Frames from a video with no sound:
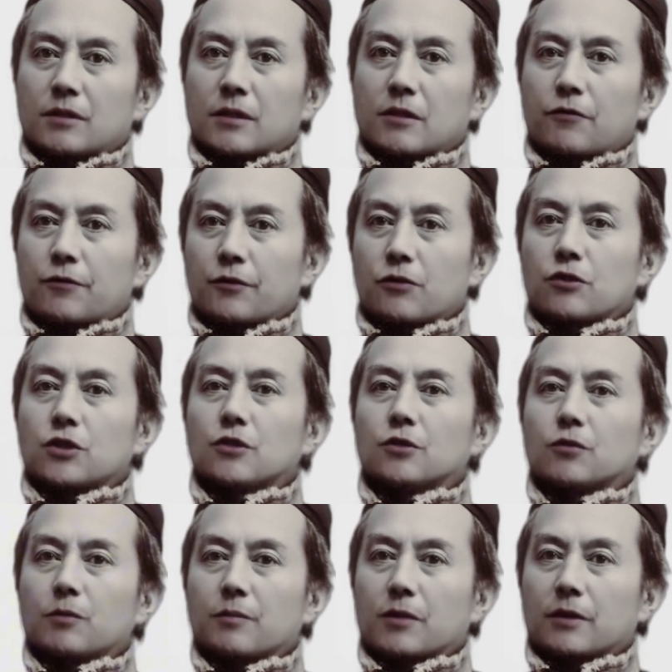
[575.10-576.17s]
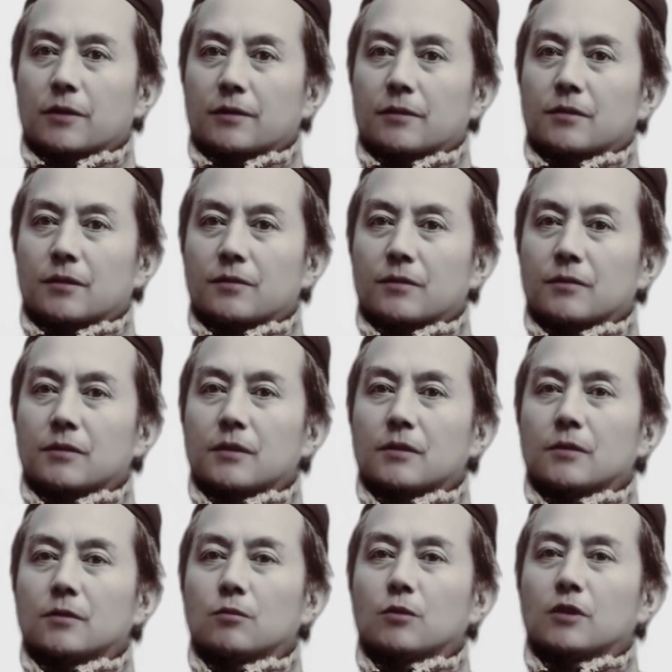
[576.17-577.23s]
Confucius remarked,
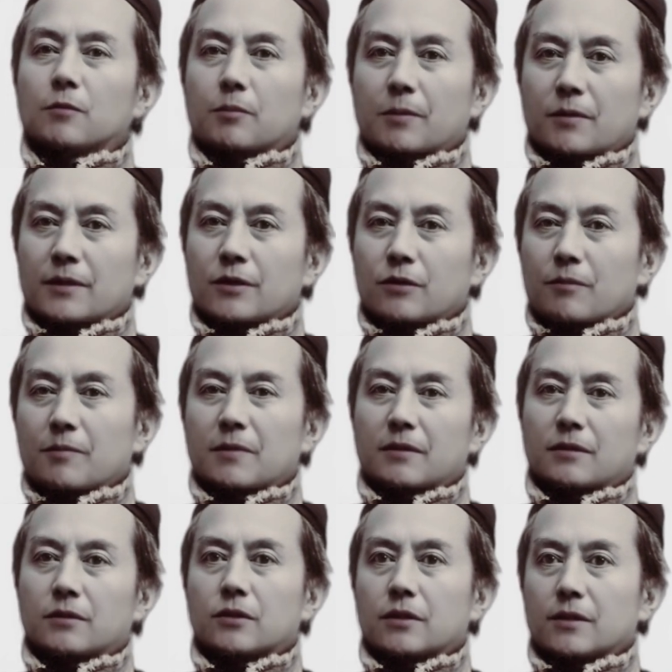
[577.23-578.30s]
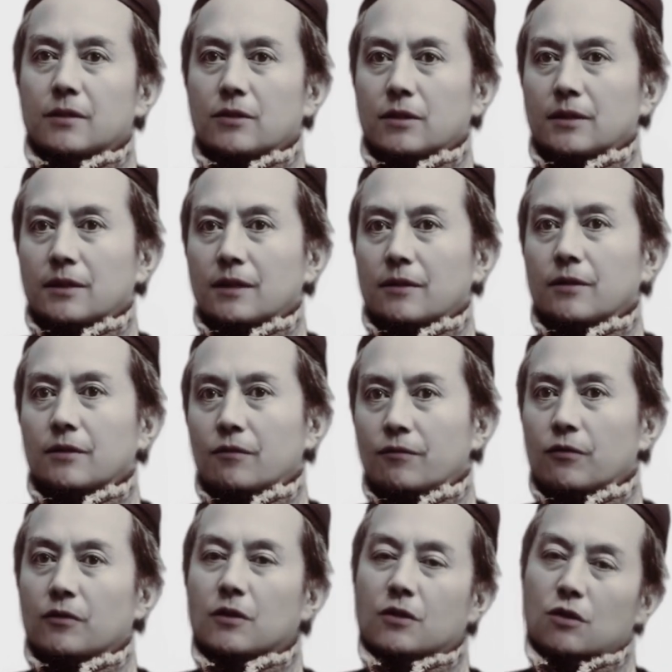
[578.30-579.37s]
"When a body of men sit together
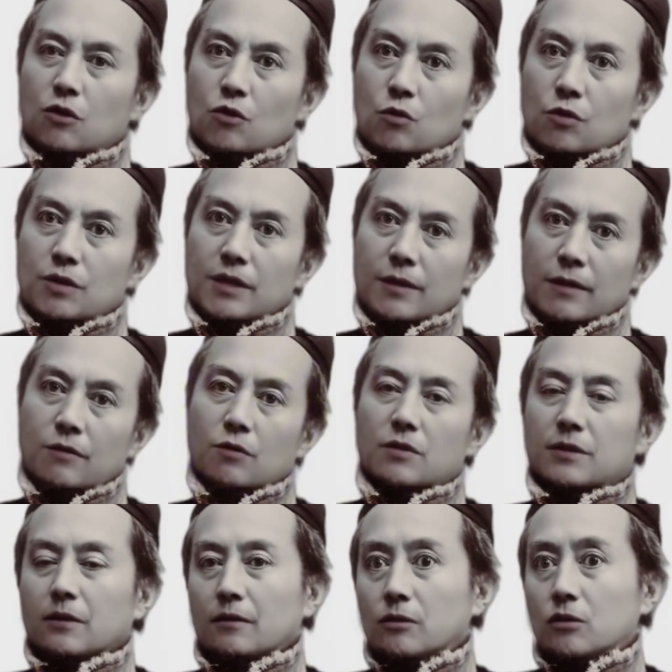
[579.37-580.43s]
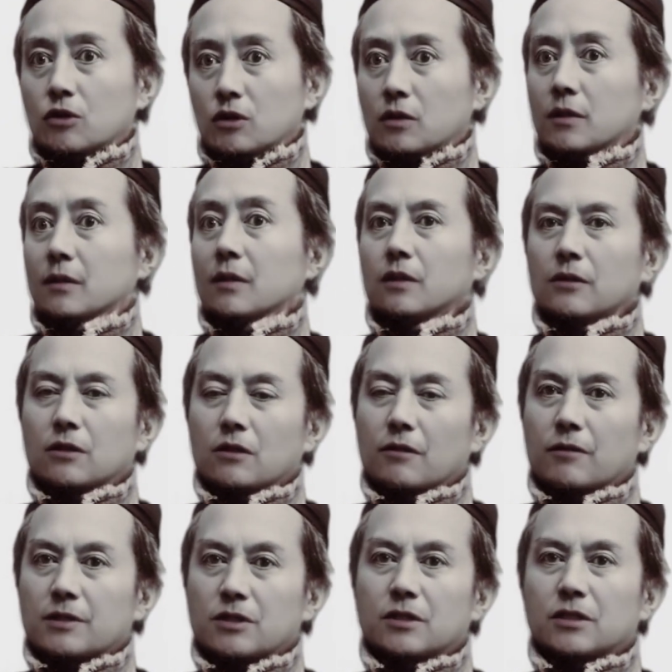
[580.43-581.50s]
for a whole day without turning their
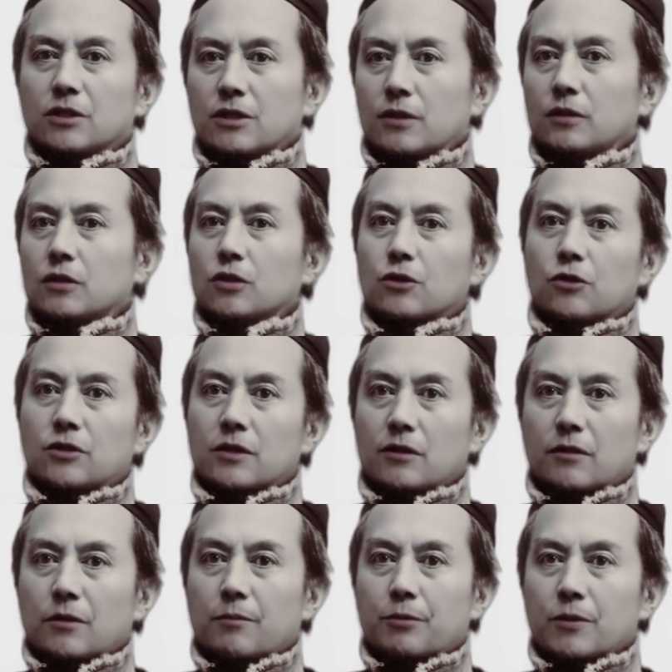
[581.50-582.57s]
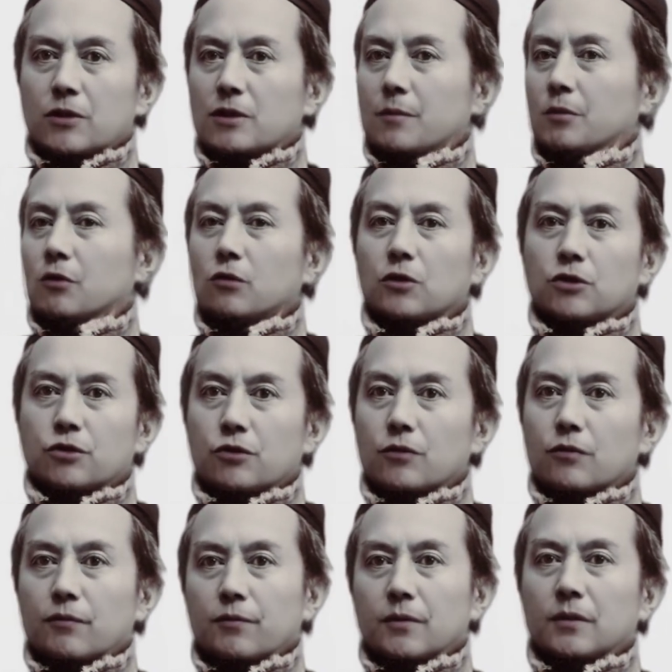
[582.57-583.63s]
conversation to sonic principle or
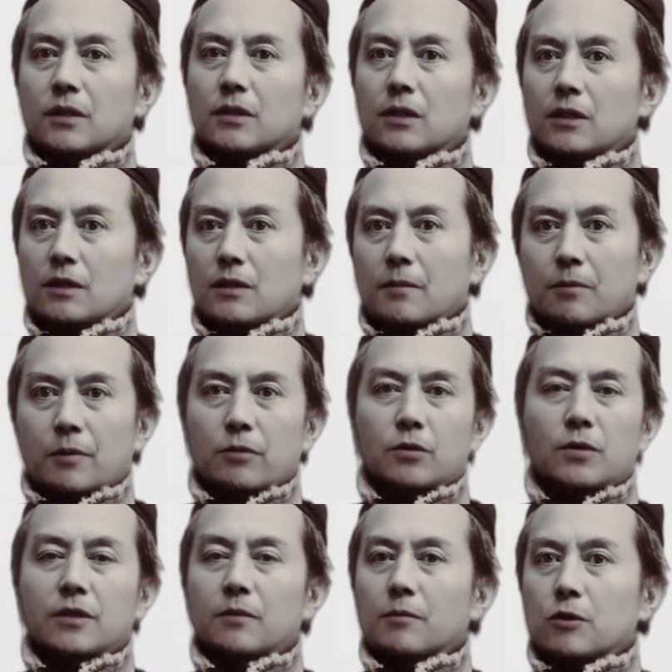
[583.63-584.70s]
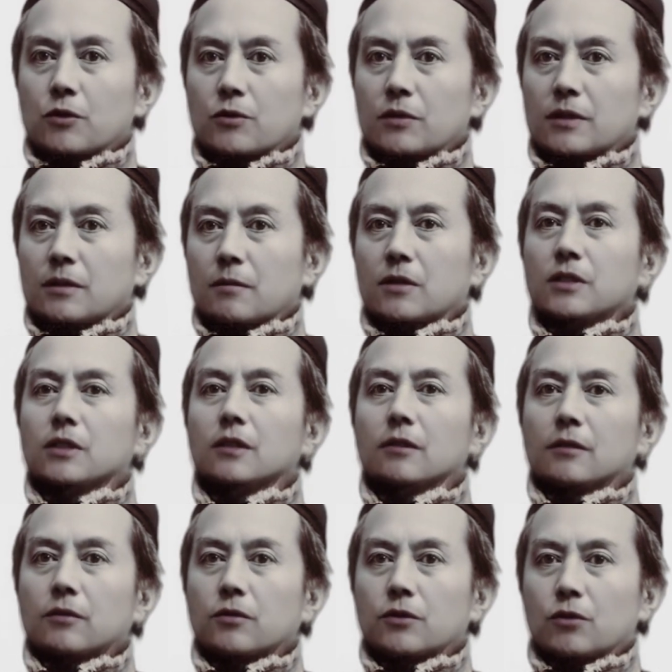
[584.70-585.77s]
truth, but only amuse
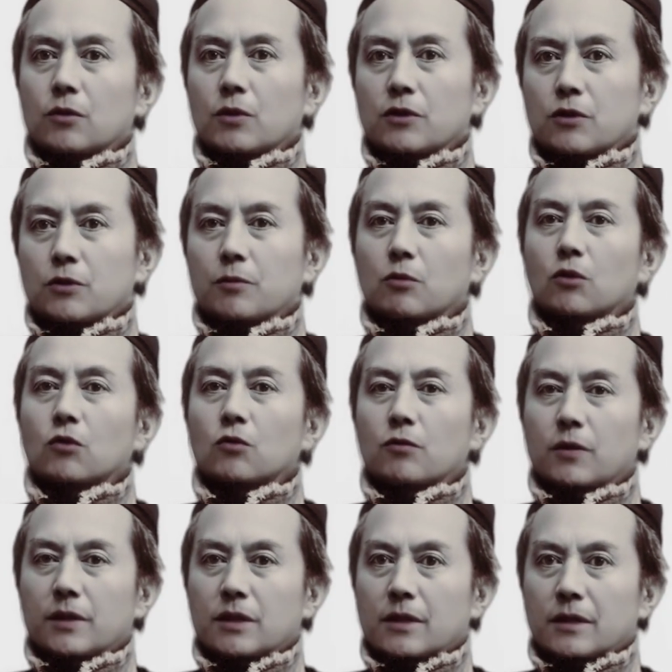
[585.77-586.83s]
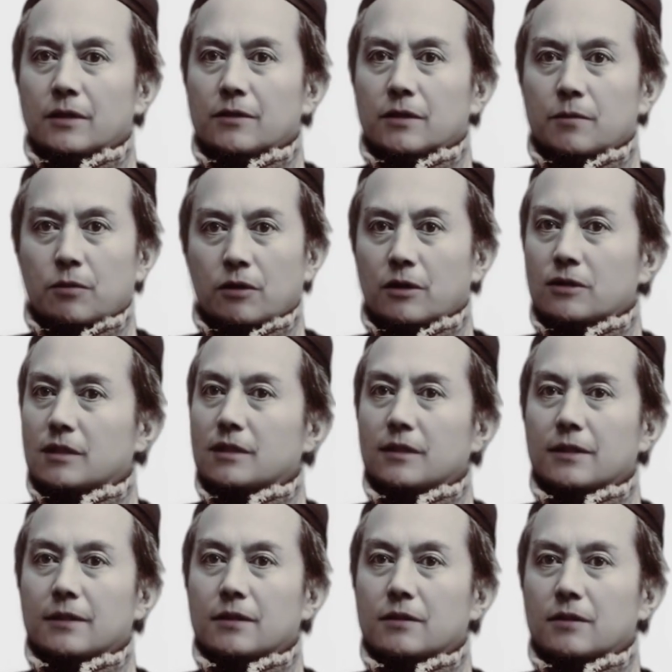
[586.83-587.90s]
themselves with small wit and smart
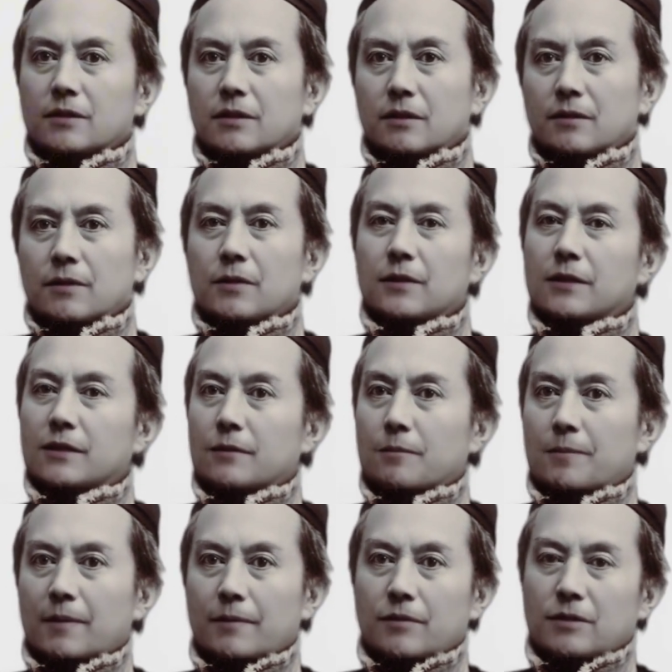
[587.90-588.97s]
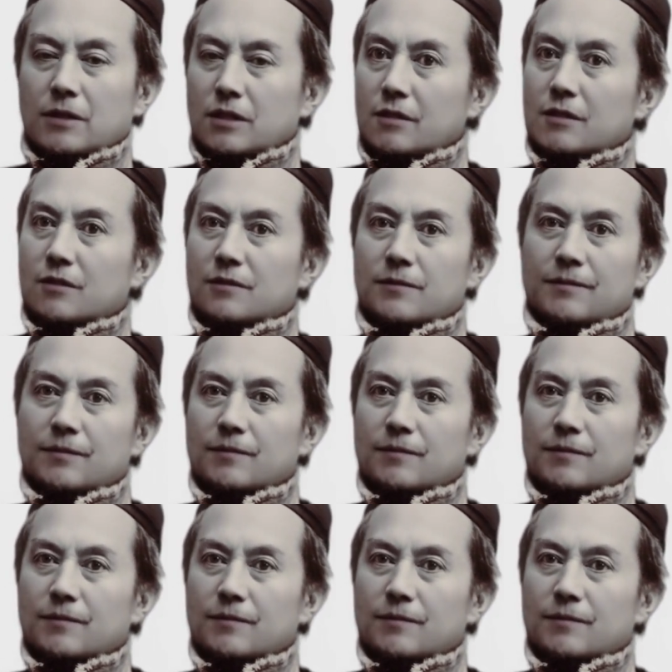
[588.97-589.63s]
sayings, it is a bad case."